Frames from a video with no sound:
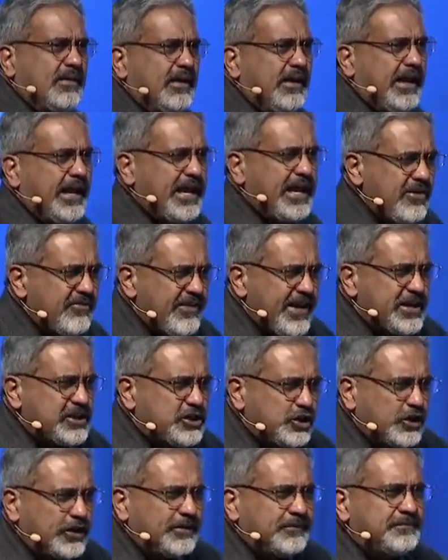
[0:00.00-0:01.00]

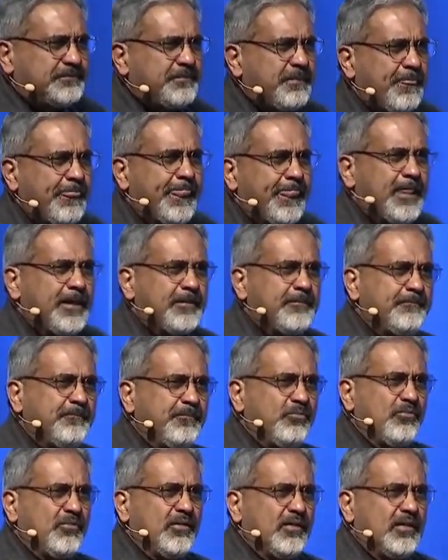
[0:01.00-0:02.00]
Innovation.
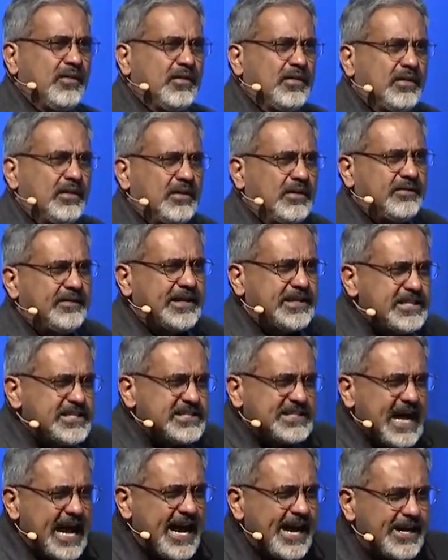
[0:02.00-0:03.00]
The
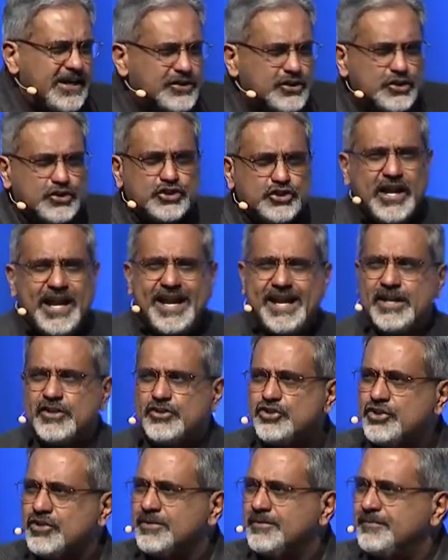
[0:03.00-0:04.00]
desire to
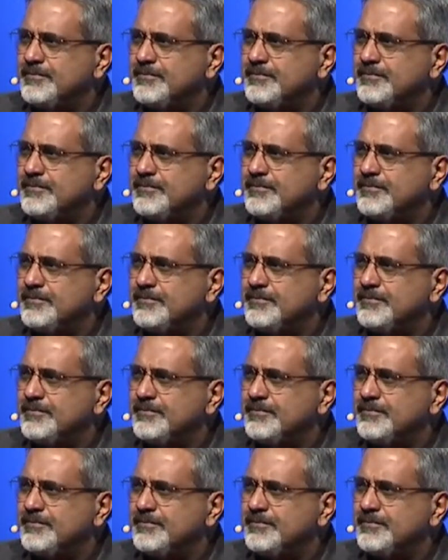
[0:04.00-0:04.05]
change.